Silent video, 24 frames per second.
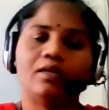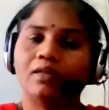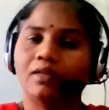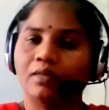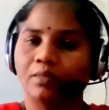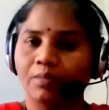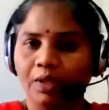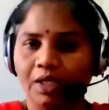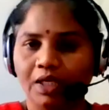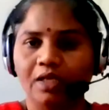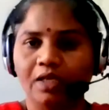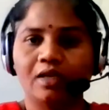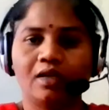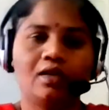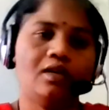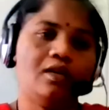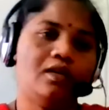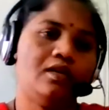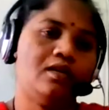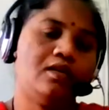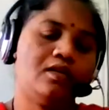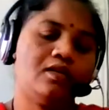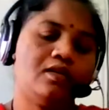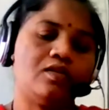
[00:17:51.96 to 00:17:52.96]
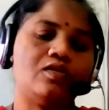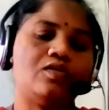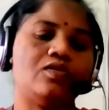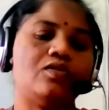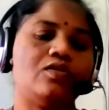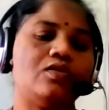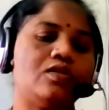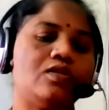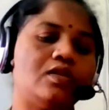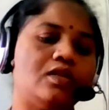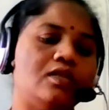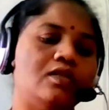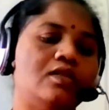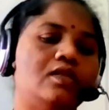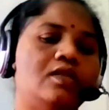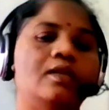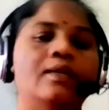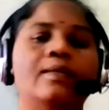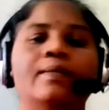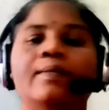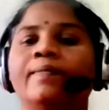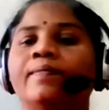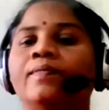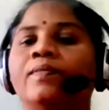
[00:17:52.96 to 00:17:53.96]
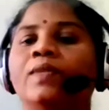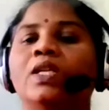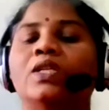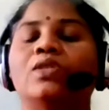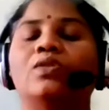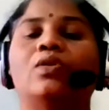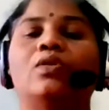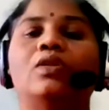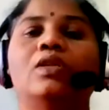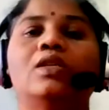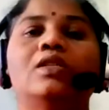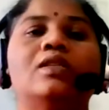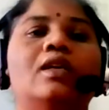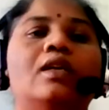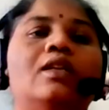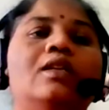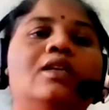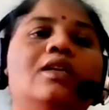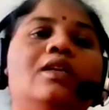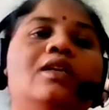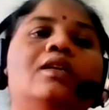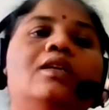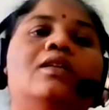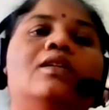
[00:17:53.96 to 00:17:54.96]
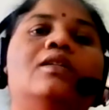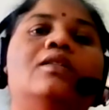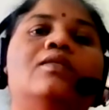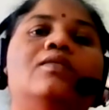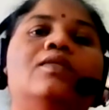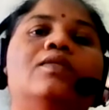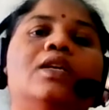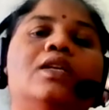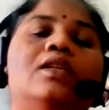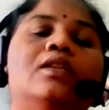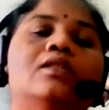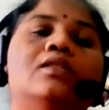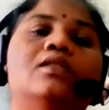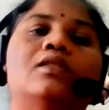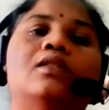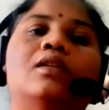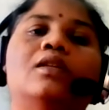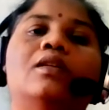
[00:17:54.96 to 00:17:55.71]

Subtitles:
media institutions. So these are the various